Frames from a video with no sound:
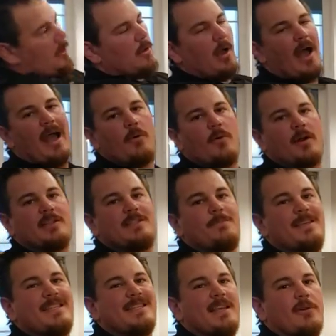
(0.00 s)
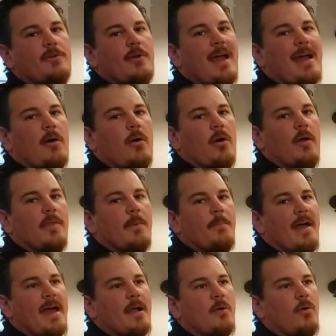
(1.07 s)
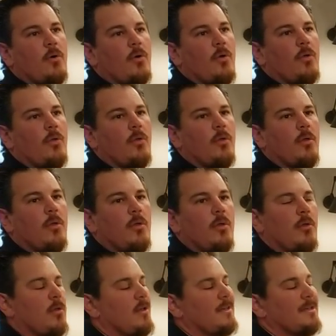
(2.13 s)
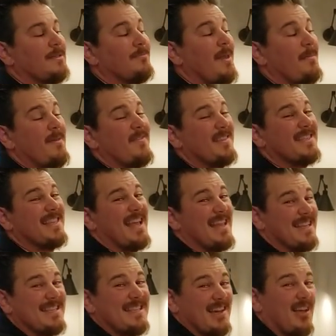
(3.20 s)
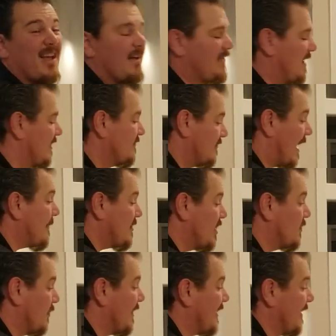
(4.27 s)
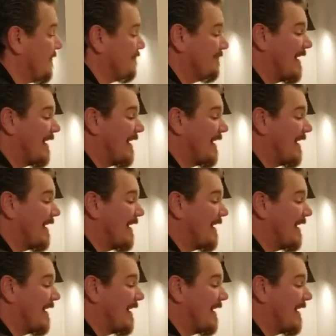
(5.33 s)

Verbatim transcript: I want it to be centered out on the back hole maybe even slightly tail heavy. I'm good with it.